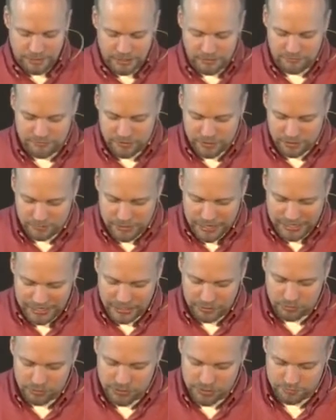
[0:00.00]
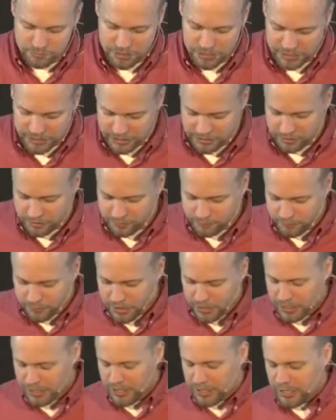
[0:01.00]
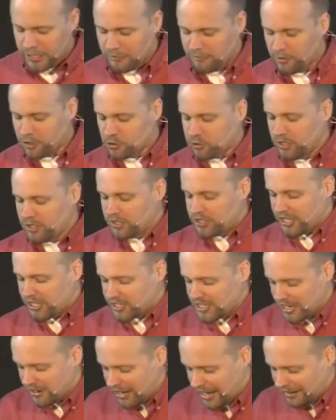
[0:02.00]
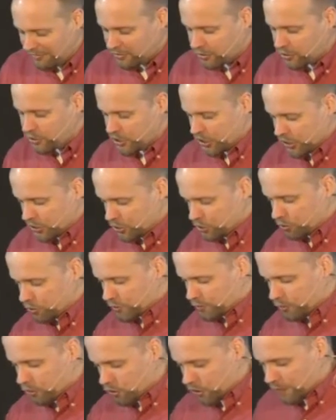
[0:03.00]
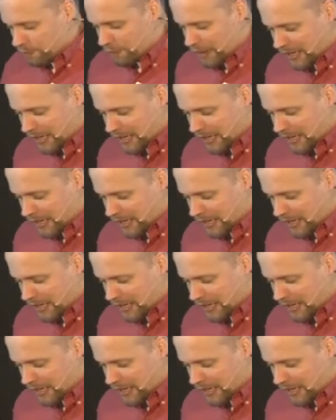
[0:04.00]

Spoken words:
going to fill it back in with some detail. Verse 1 says, "Now after Jesus was born in